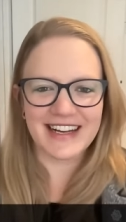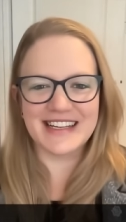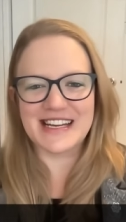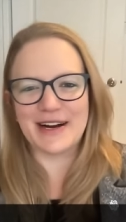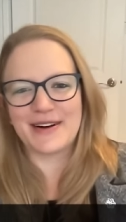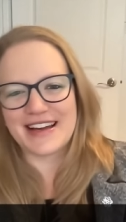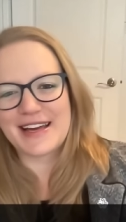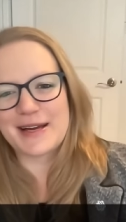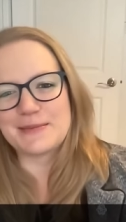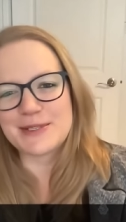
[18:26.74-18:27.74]
is how I
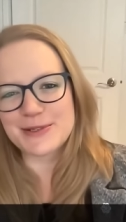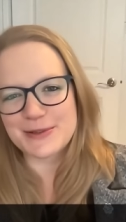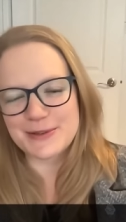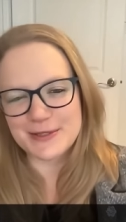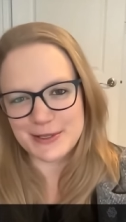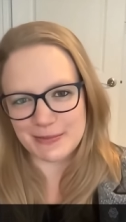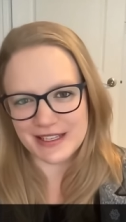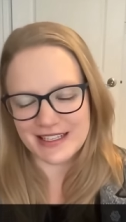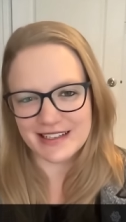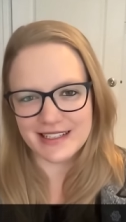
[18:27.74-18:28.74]
came to
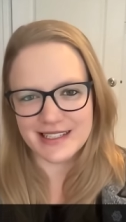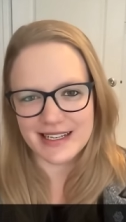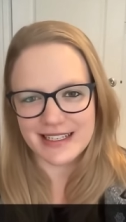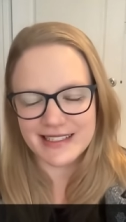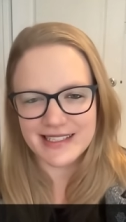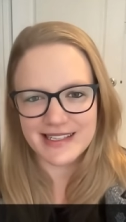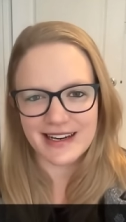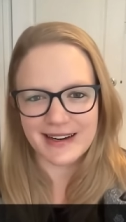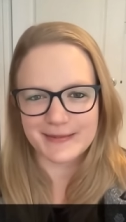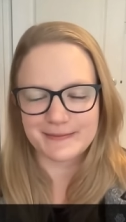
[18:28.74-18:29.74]
planetary science.
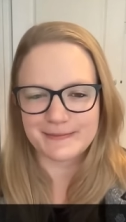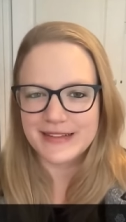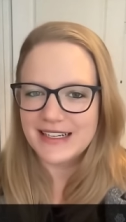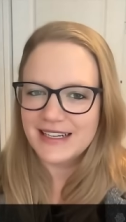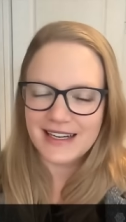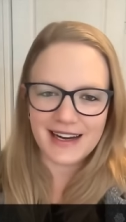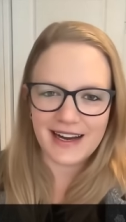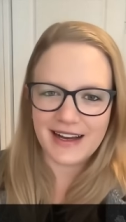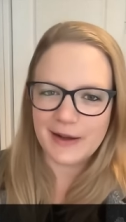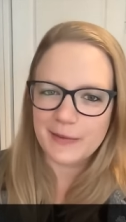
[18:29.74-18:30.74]

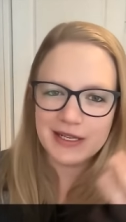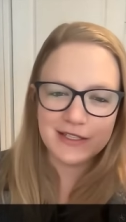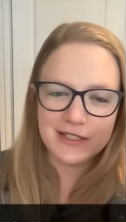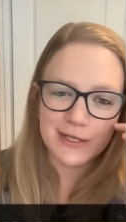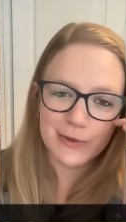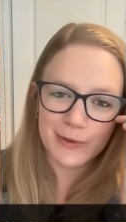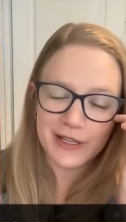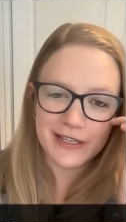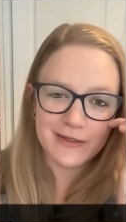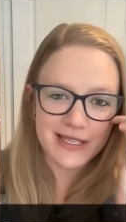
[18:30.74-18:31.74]
I went to school,
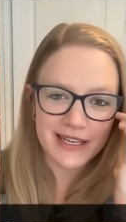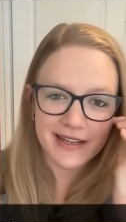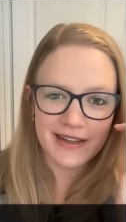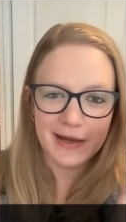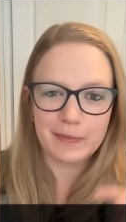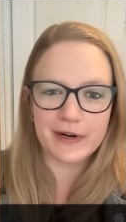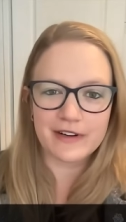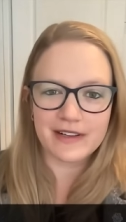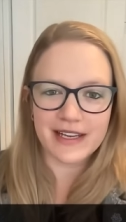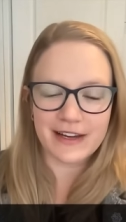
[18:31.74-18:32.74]
like you said, at
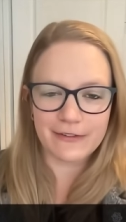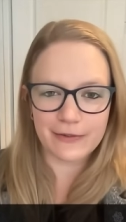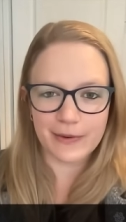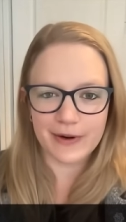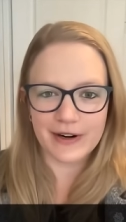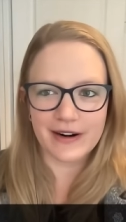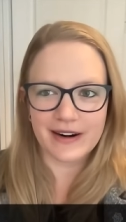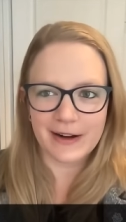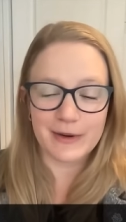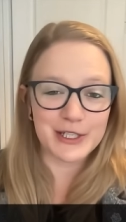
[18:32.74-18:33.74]
Berkeley
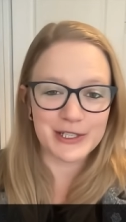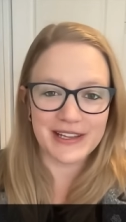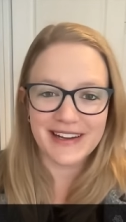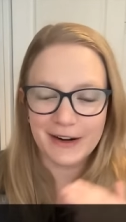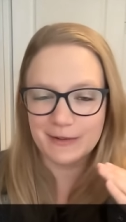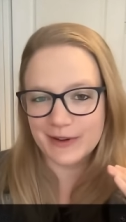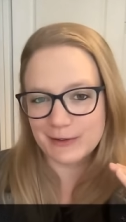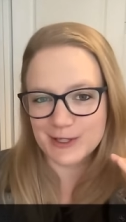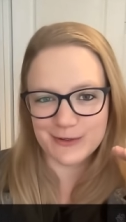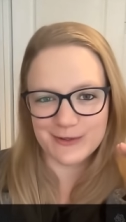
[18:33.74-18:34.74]
for, originally I
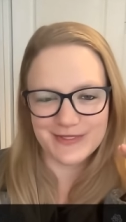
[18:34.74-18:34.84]
was